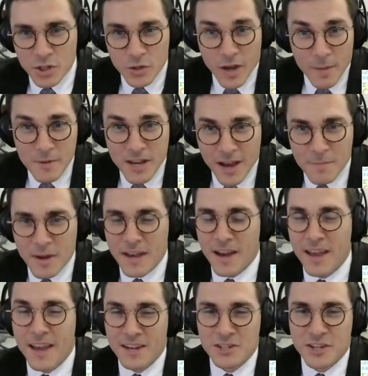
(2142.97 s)

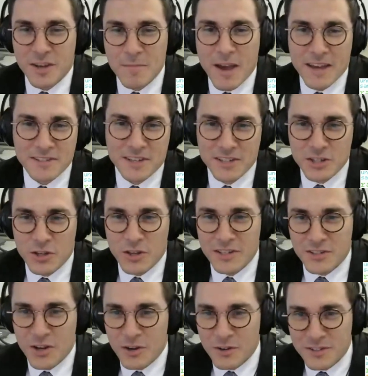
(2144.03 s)
I actually am asking. Do you guys know?